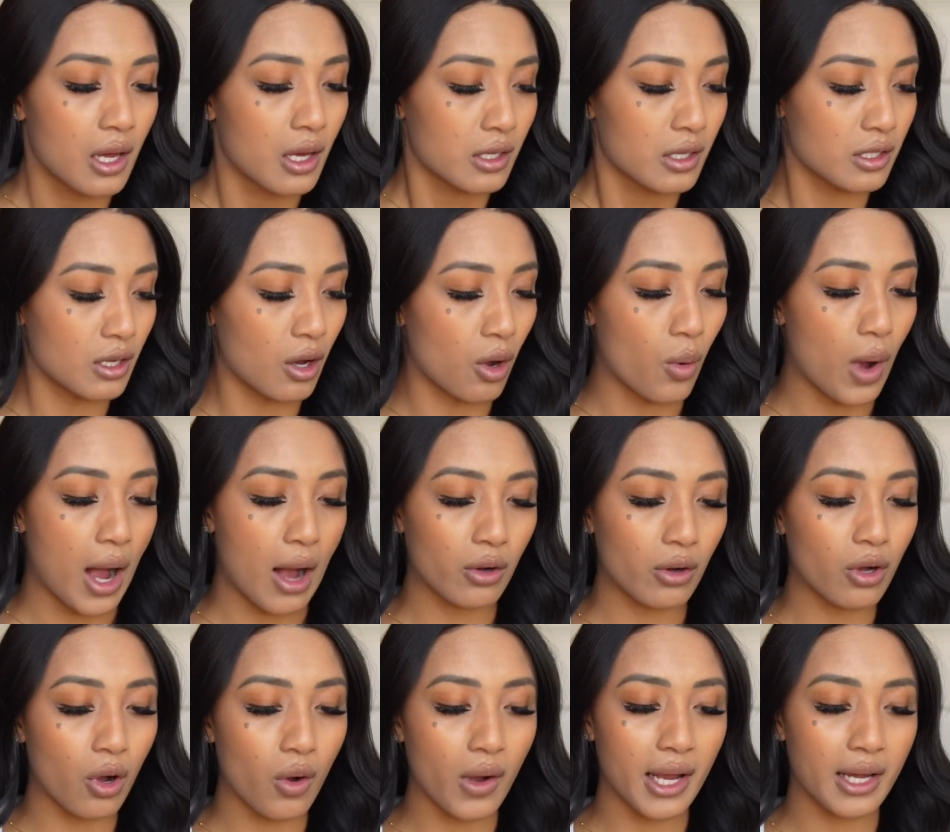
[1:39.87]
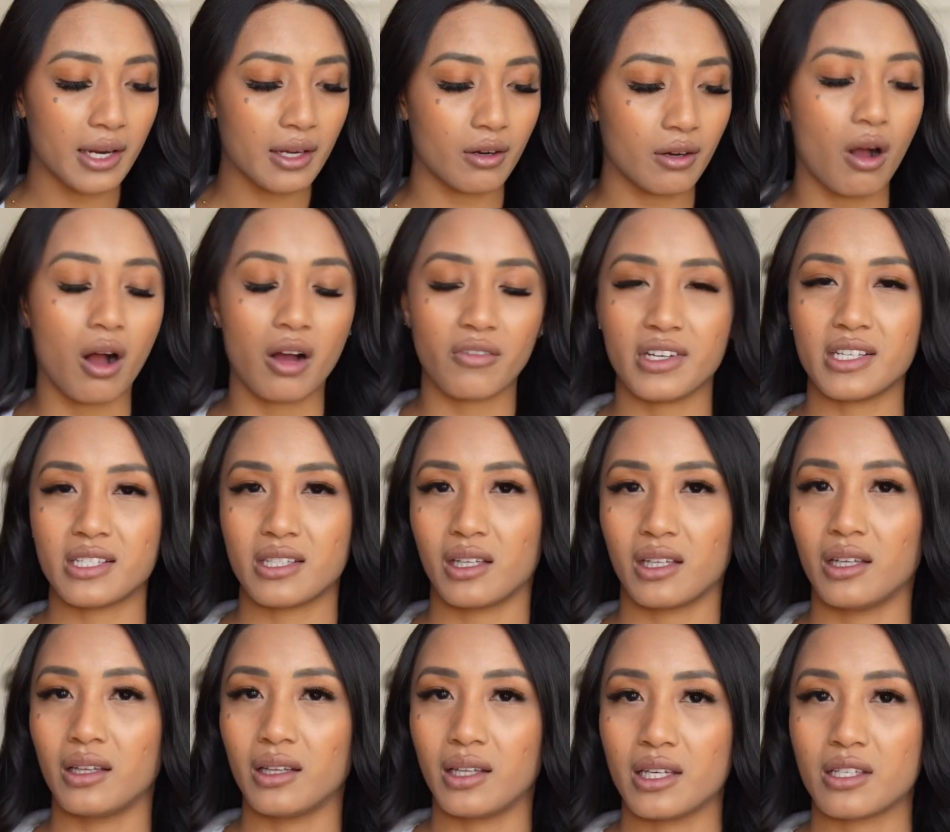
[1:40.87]
So I'll go ahead and
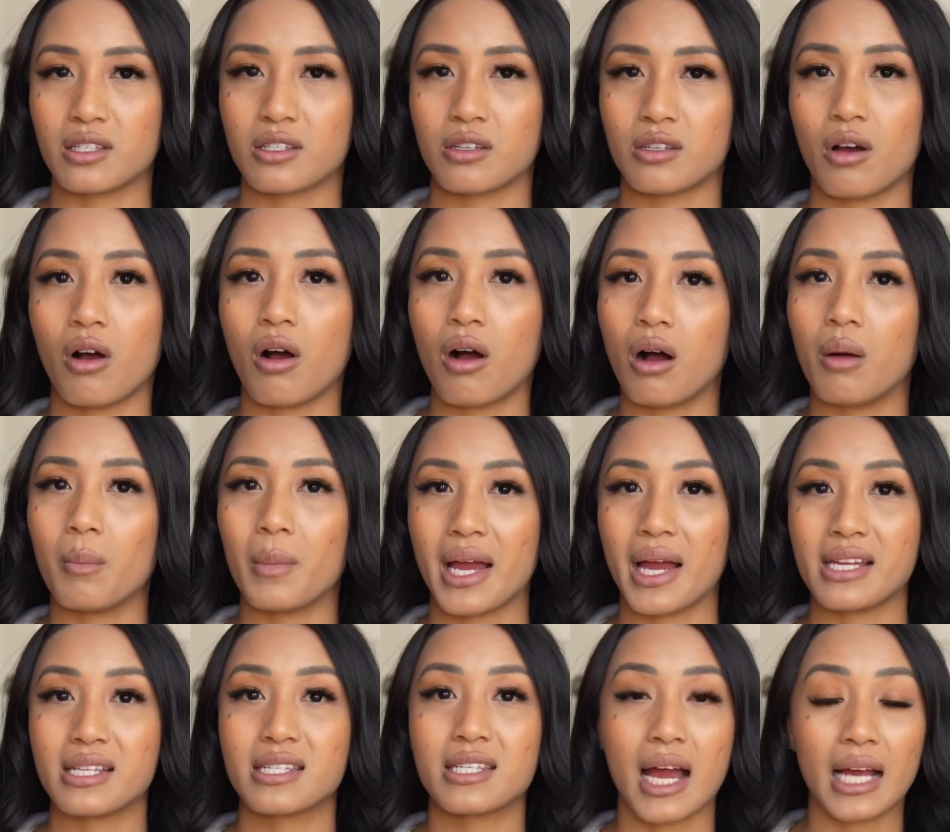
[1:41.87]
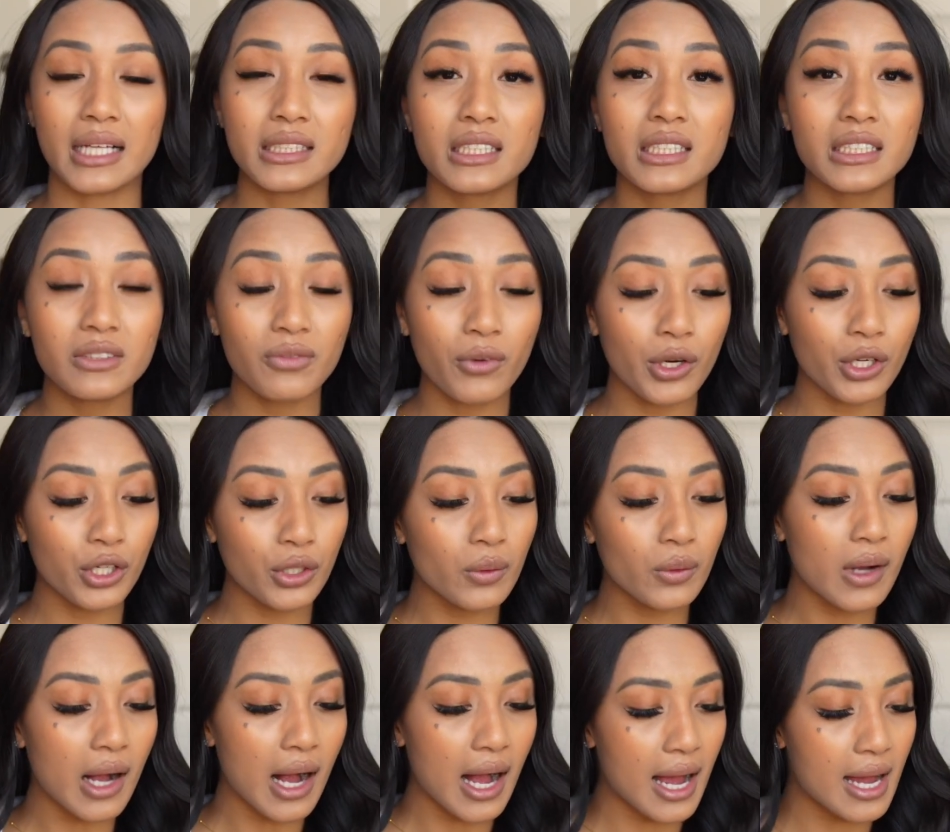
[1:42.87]
obviously list all my sizes for you
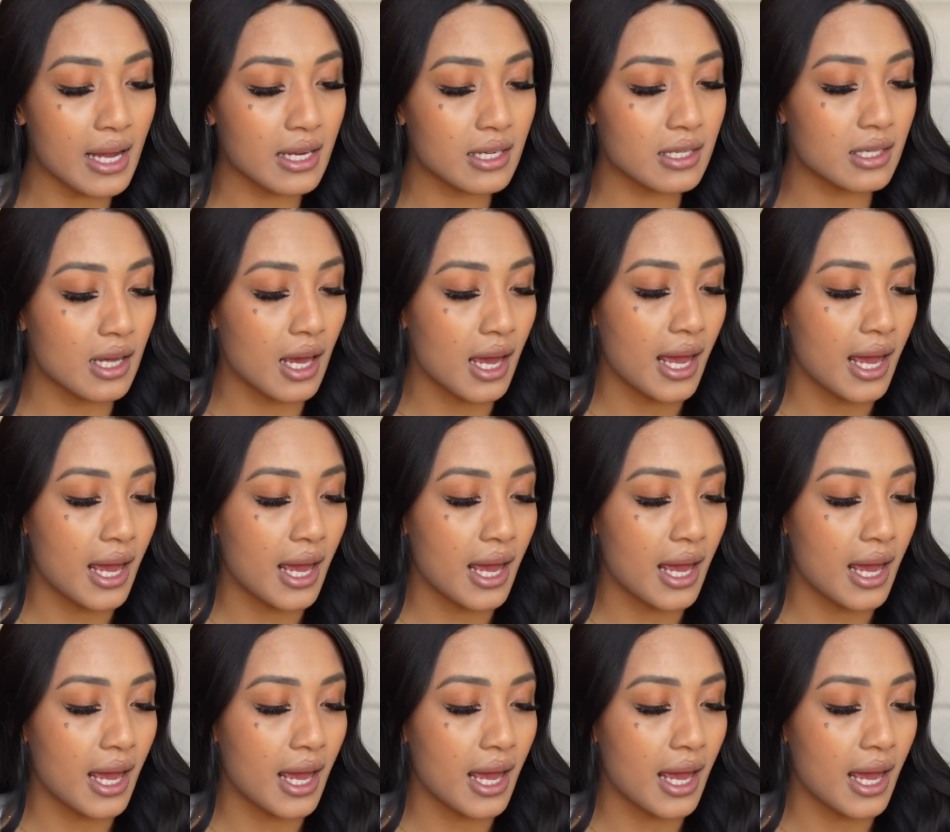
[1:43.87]
guys.